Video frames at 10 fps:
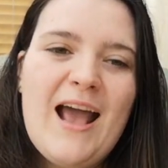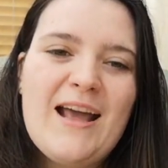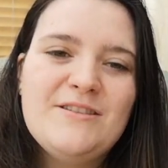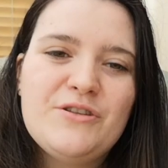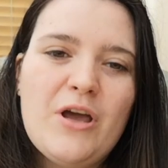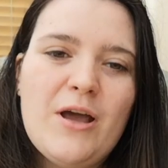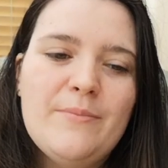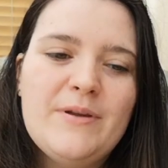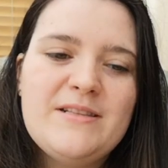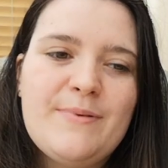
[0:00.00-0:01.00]
And
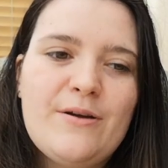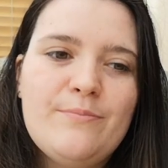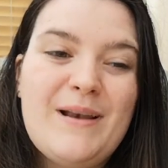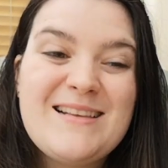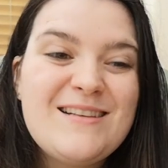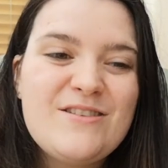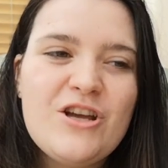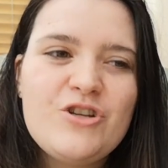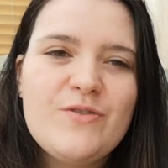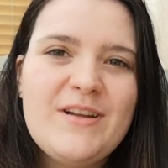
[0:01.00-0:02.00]
it's about plastic
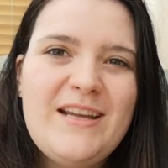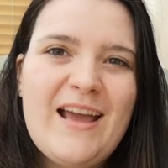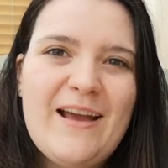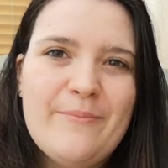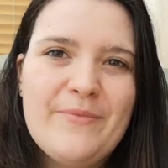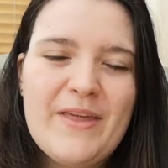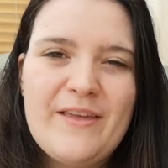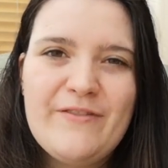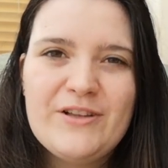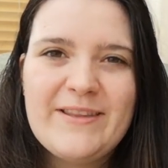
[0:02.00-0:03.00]
surgery that
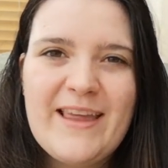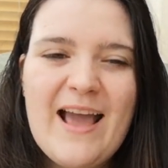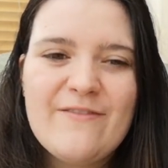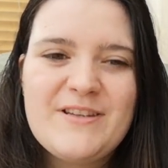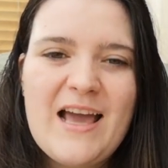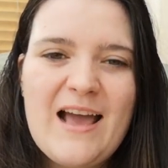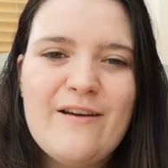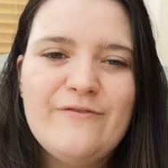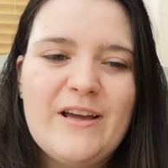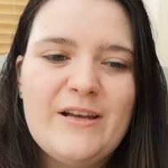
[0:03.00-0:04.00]
they feel like they have to
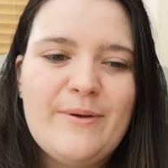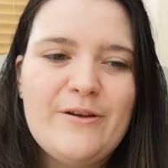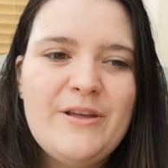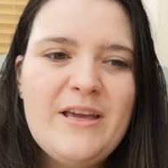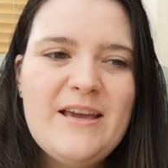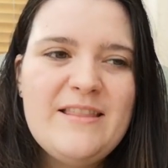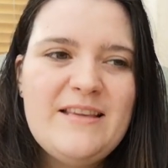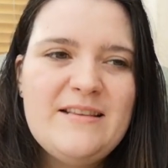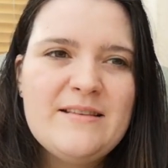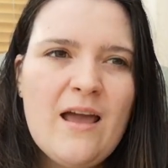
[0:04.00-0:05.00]
have. And about
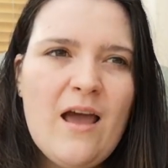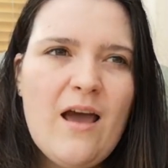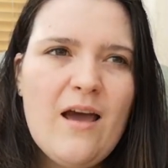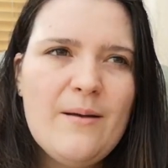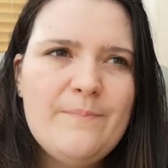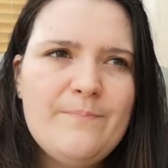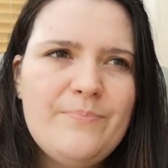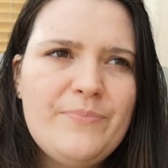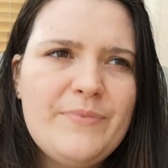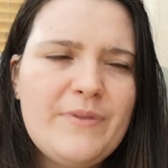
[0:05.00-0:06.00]
these...
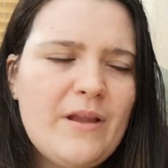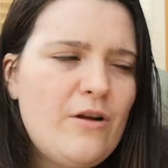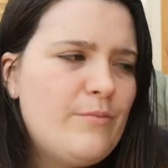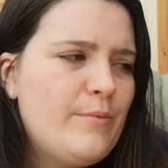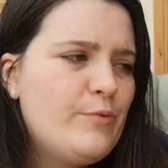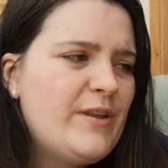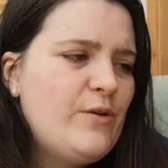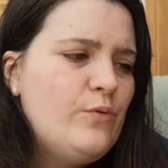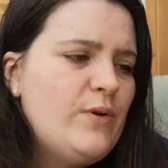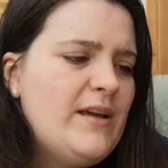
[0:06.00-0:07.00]
I can't remember what they
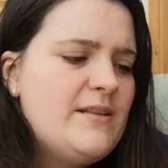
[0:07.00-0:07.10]
call